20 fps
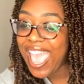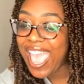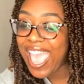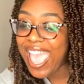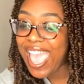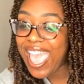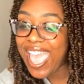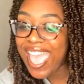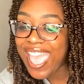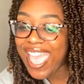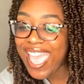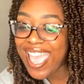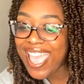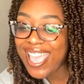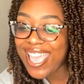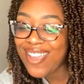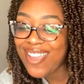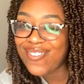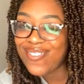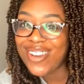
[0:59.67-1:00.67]

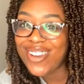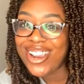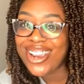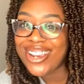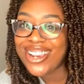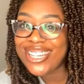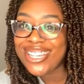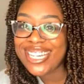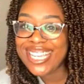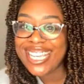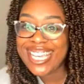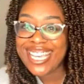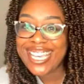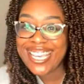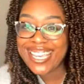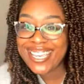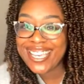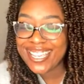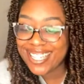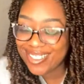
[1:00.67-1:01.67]
Hey,
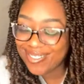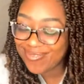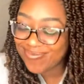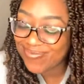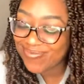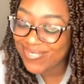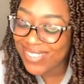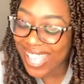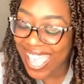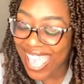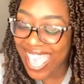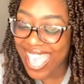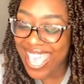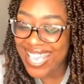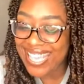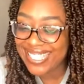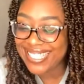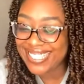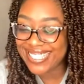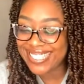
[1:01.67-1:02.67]
Bernie.
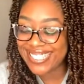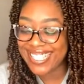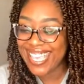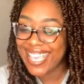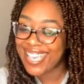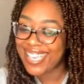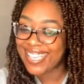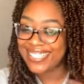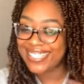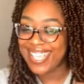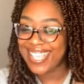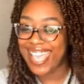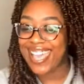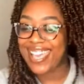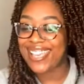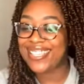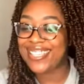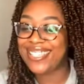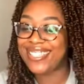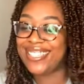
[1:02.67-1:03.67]
Hey, sis.
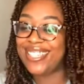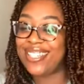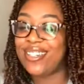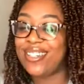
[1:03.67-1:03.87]
How you